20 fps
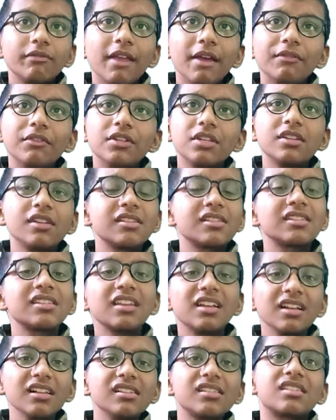we have written a
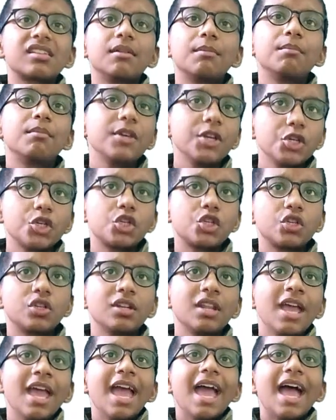single
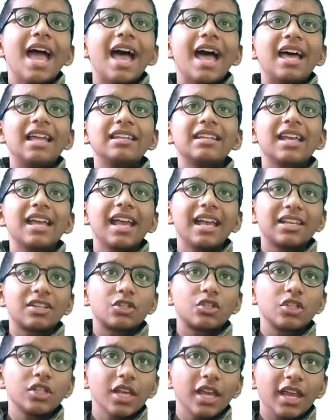summation and
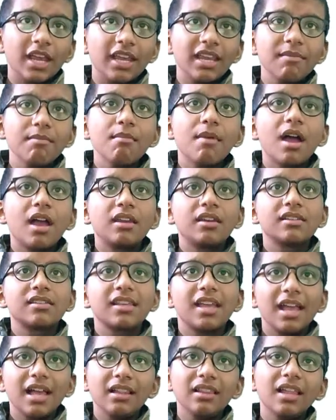xj minus
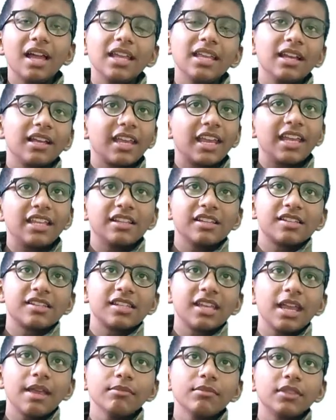li, again the
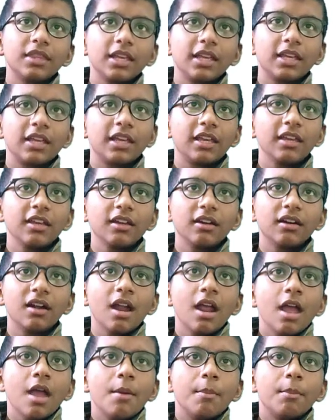same thing
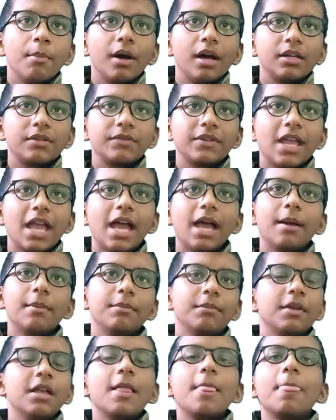here, but we
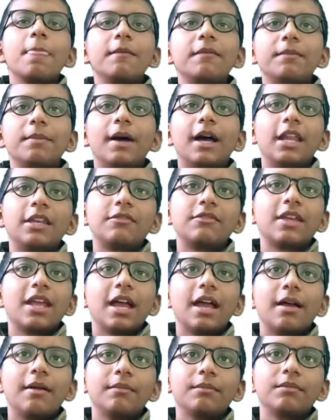have
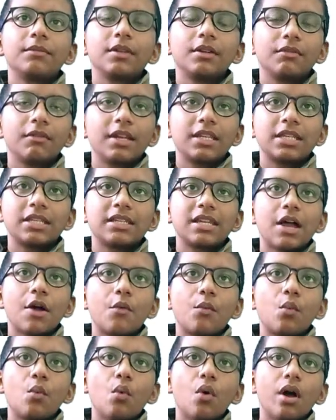written
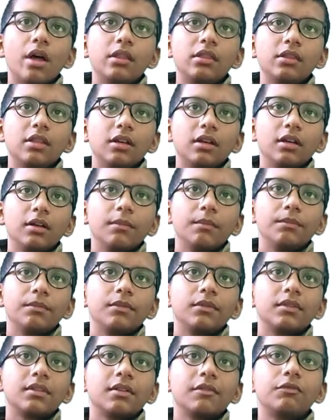down the
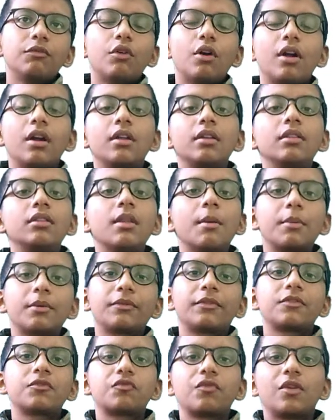for number of